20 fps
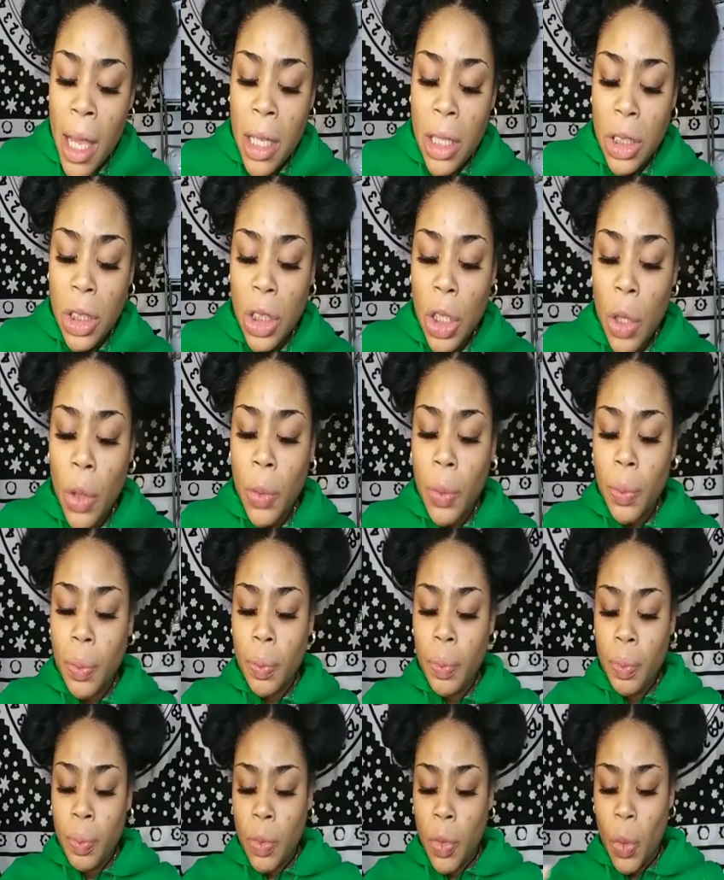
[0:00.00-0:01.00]
So
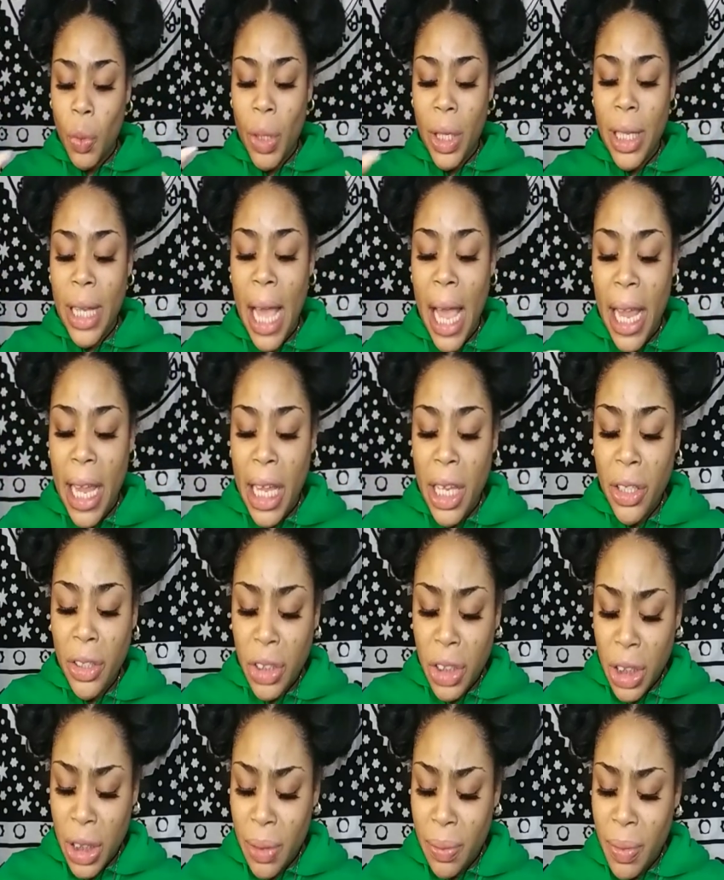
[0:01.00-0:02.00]
with that
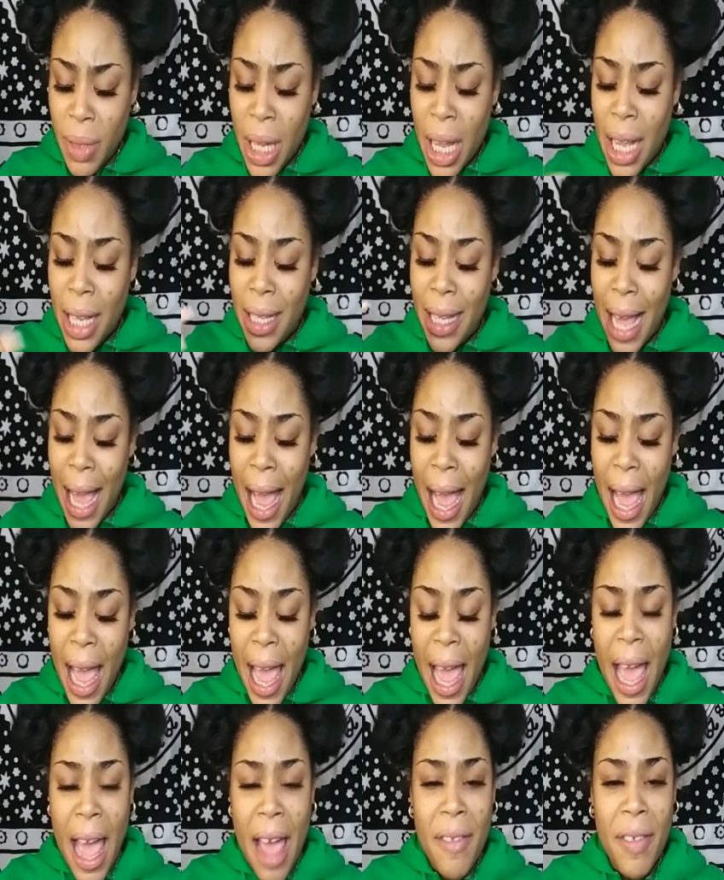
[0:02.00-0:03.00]
energy that I
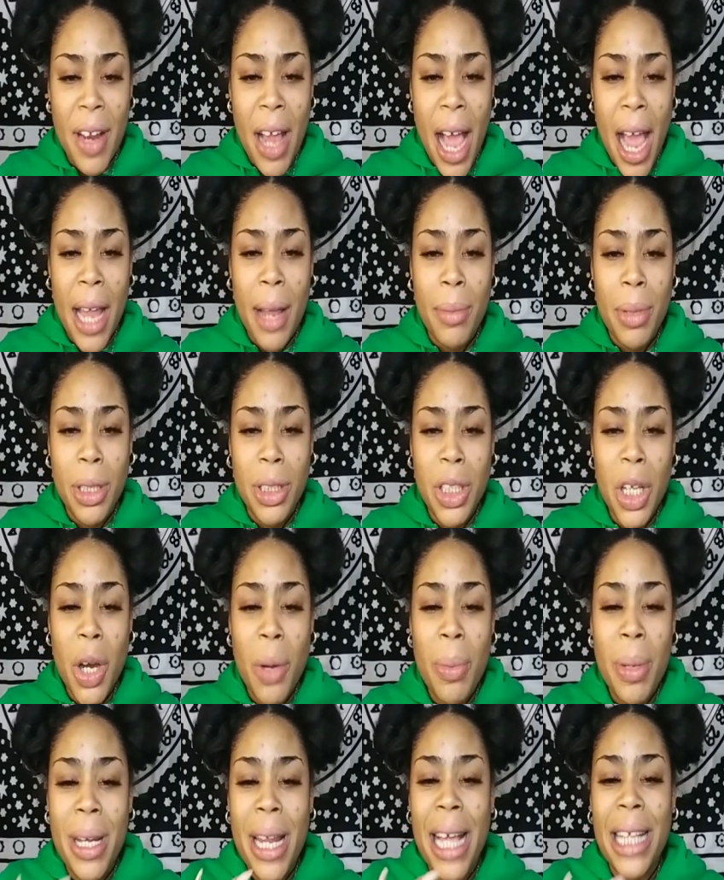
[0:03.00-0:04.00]
have and I am
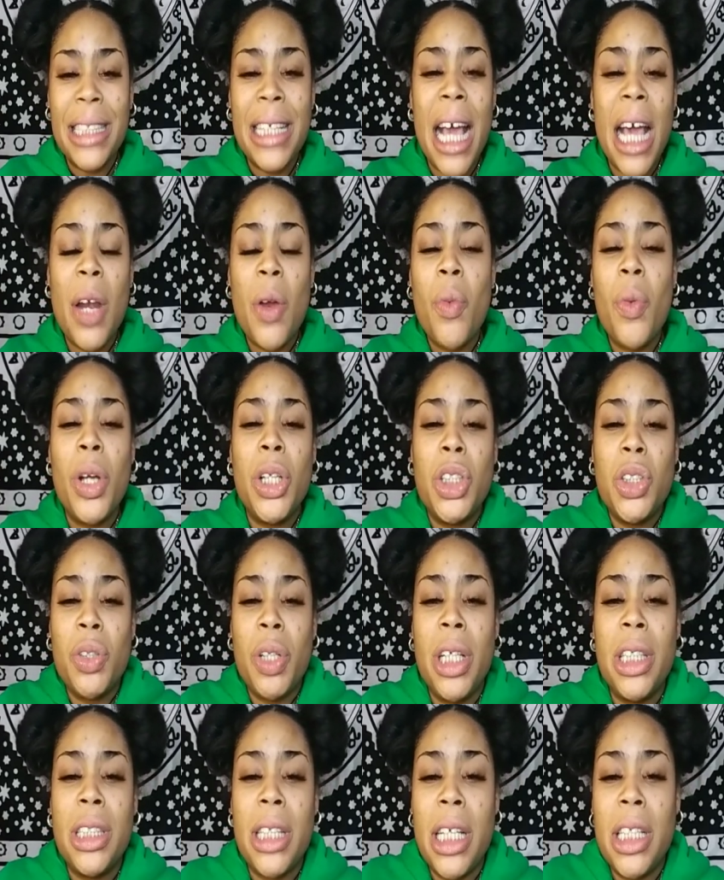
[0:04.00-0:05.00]
determined, that's kind of what
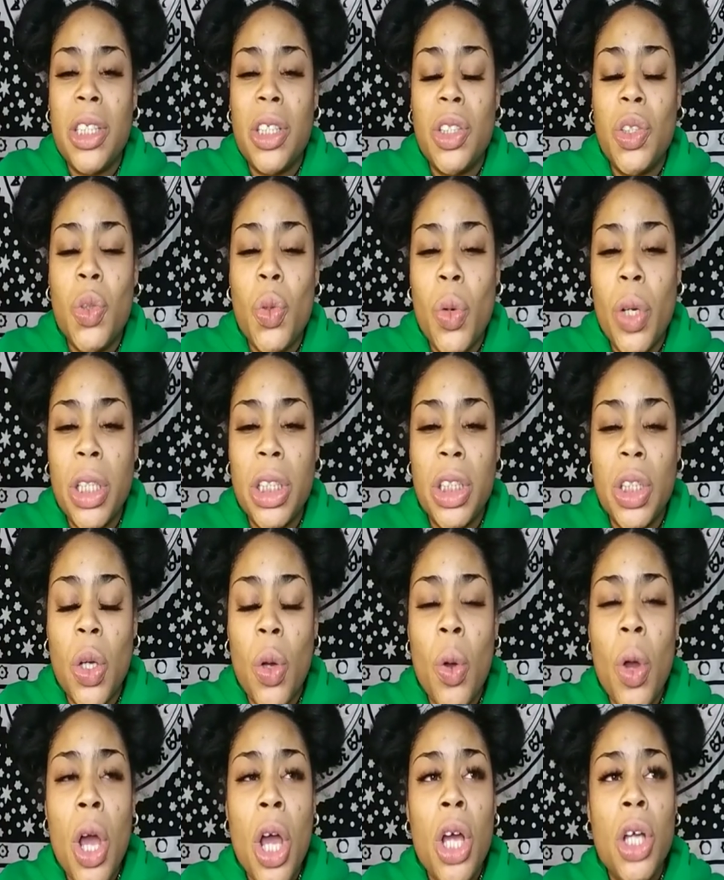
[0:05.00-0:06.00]
translates to Taurus.
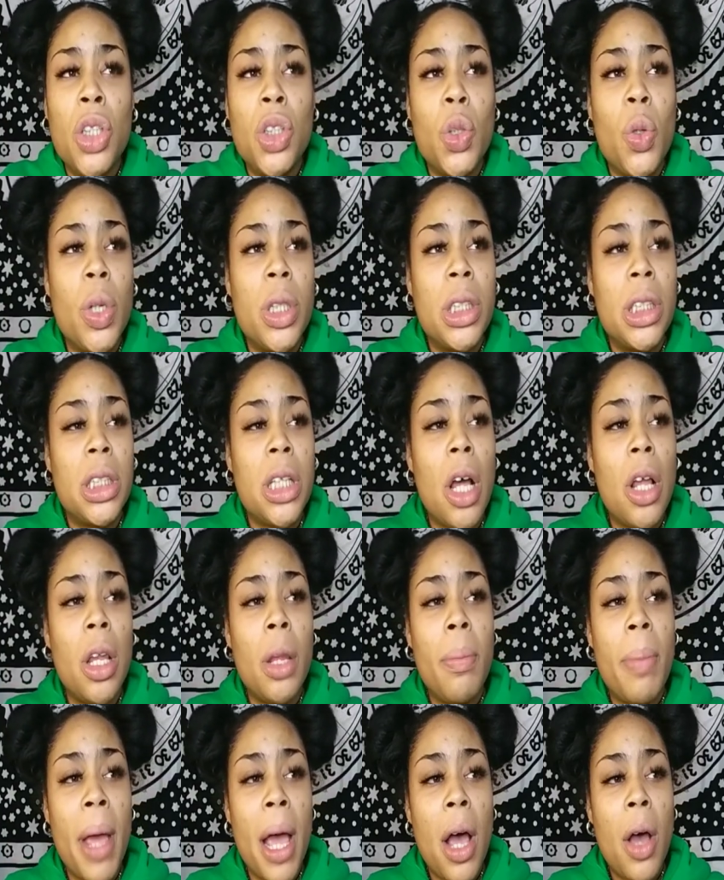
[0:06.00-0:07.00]
So Taurus is all
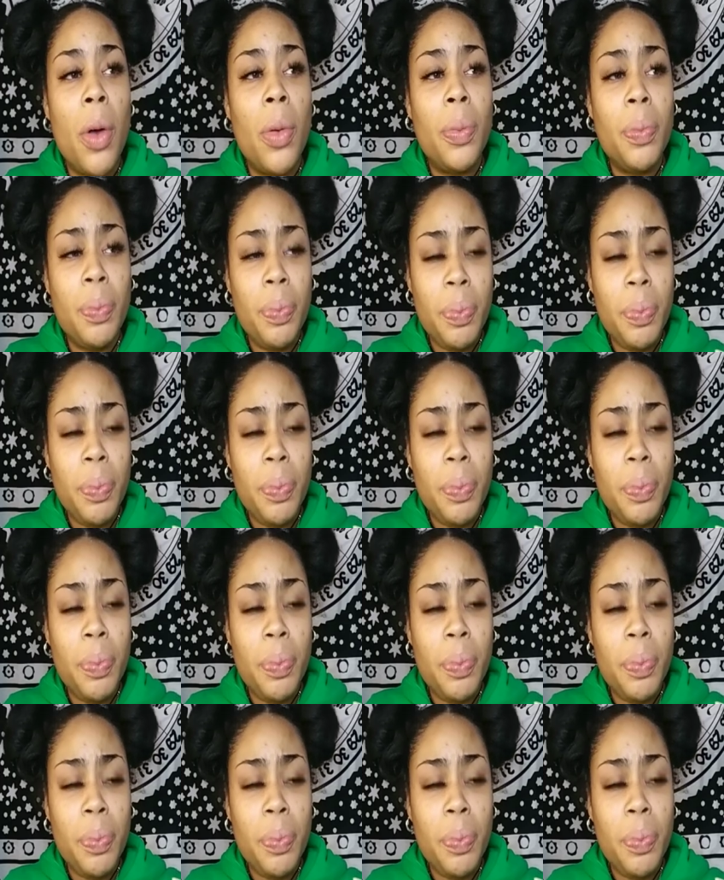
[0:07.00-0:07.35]
about